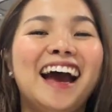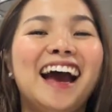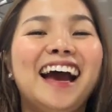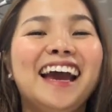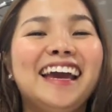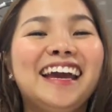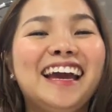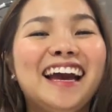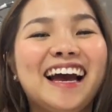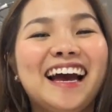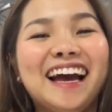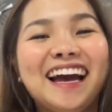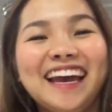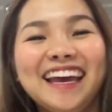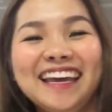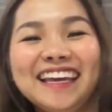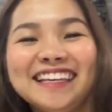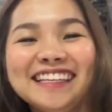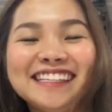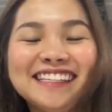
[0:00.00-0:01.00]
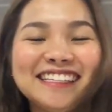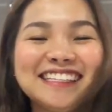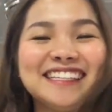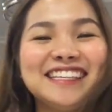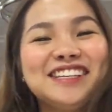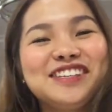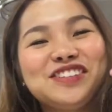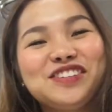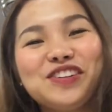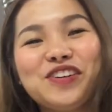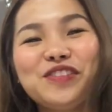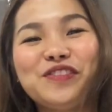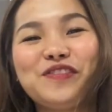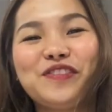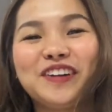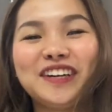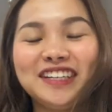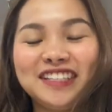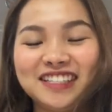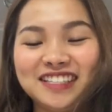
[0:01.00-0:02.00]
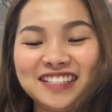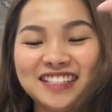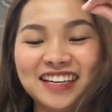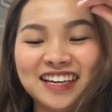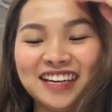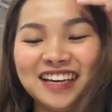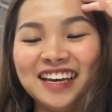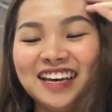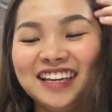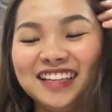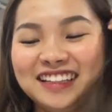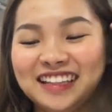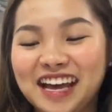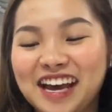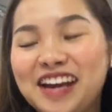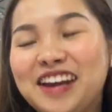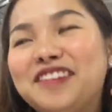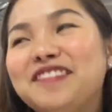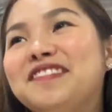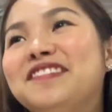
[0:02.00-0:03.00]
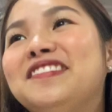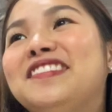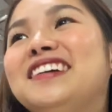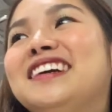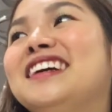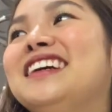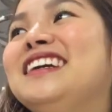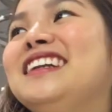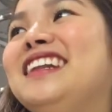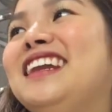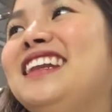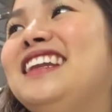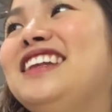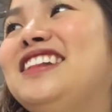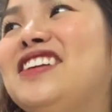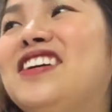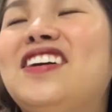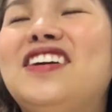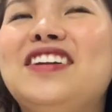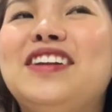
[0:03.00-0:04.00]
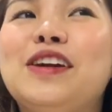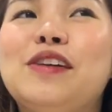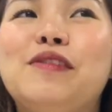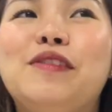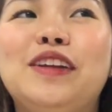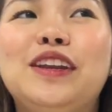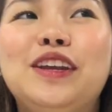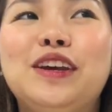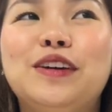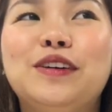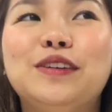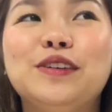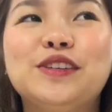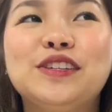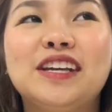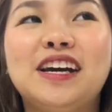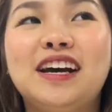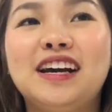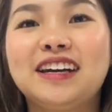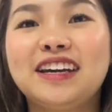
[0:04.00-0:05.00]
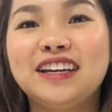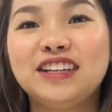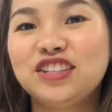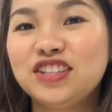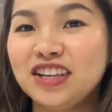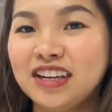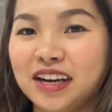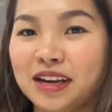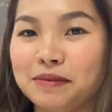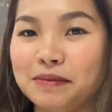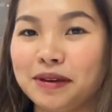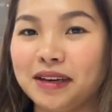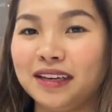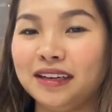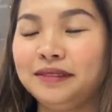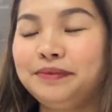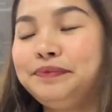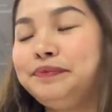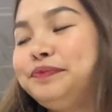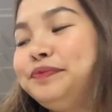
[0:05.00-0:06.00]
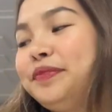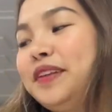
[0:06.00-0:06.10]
Hi guys, so first time na dito ako nag-video sa kitchen namin.